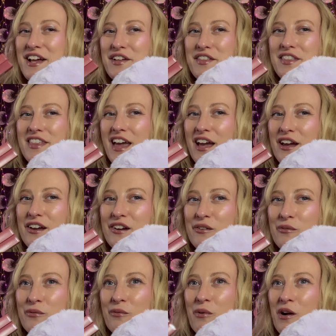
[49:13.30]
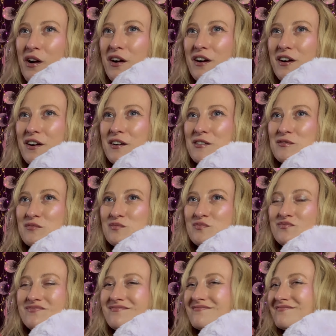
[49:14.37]
they were
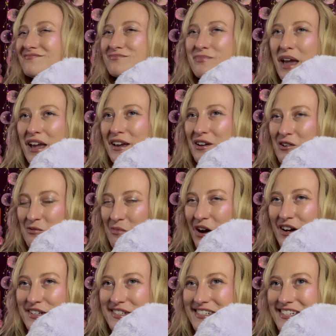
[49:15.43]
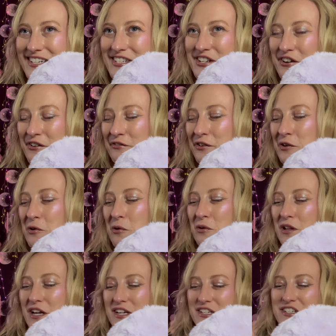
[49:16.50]
paying homage to Jennifer
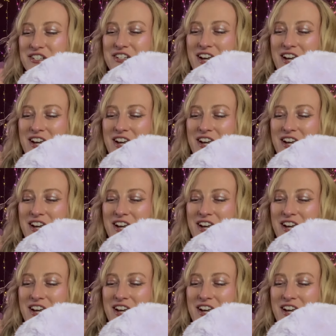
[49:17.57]
Coolidge,